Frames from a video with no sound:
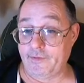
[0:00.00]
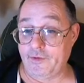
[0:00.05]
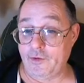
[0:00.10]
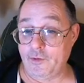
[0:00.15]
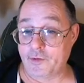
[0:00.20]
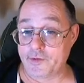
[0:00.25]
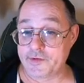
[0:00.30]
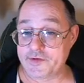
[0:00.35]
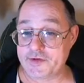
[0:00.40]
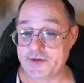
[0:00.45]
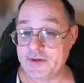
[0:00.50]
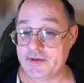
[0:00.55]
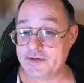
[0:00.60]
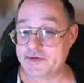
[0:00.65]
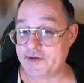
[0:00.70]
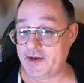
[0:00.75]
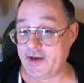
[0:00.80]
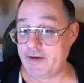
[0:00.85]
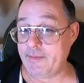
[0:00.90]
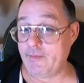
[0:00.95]
You will see the
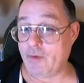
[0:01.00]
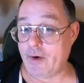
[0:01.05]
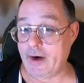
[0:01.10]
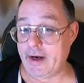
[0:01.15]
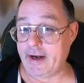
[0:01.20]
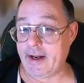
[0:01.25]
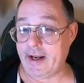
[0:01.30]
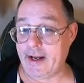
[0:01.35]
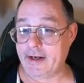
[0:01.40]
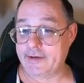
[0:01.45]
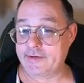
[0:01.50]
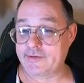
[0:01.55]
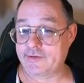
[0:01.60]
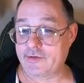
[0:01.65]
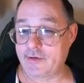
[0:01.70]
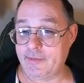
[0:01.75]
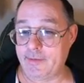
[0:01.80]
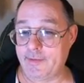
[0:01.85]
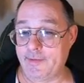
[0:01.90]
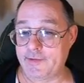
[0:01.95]
same white
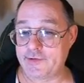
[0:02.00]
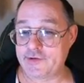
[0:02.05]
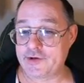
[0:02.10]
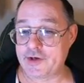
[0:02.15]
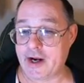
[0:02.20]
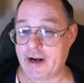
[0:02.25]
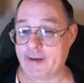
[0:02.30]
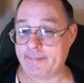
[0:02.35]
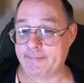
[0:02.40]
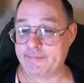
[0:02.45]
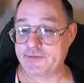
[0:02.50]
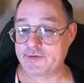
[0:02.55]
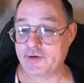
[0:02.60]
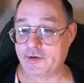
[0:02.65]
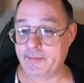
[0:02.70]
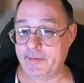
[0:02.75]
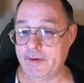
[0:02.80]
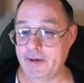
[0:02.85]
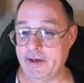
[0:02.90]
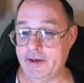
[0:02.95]
Hagstrom in the shop
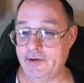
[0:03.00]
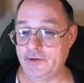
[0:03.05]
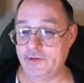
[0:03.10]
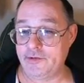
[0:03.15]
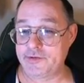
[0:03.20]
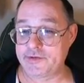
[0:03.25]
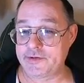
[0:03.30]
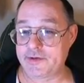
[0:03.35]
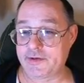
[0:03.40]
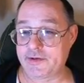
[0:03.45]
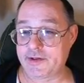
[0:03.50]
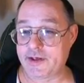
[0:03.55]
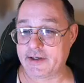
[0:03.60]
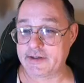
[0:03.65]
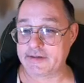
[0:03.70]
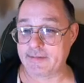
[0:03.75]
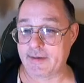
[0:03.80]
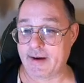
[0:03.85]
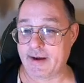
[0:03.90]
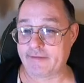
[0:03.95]
still being used to
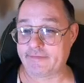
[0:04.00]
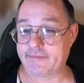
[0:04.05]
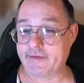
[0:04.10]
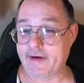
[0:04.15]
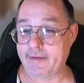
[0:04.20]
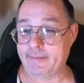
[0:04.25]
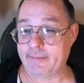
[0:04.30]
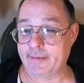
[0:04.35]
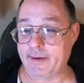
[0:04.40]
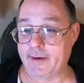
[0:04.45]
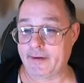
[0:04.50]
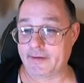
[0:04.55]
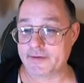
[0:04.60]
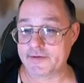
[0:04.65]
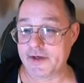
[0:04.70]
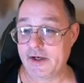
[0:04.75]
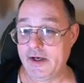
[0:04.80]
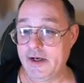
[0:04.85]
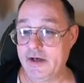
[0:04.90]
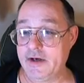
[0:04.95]
test modified
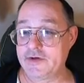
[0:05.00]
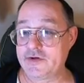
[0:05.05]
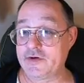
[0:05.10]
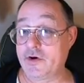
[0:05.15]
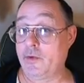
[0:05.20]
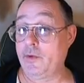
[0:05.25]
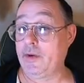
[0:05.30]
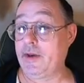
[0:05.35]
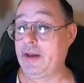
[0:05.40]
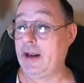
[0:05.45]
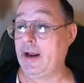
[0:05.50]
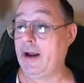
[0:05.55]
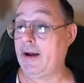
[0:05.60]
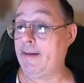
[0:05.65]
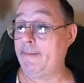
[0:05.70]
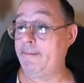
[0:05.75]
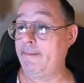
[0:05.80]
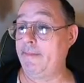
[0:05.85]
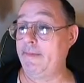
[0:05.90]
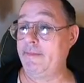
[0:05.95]
pedals. So
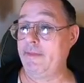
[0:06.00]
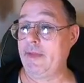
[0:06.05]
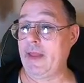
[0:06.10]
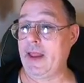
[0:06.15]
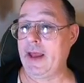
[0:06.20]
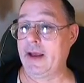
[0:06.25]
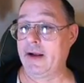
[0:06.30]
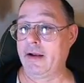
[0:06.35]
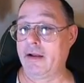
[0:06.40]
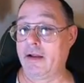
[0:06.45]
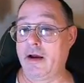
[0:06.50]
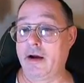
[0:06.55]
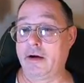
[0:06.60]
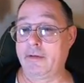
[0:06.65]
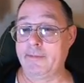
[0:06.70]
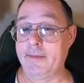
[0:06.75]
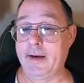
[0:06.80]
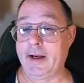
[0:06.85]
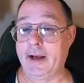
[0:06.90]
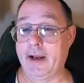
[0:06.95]
yeah,
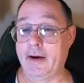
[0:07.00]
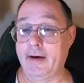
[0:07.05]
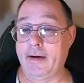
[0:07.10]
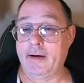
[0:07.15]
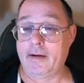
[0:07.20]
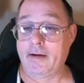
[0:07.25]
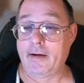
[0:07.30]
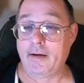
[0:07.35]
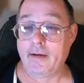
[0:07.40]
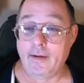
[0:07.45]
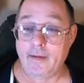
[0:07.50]
Analog Man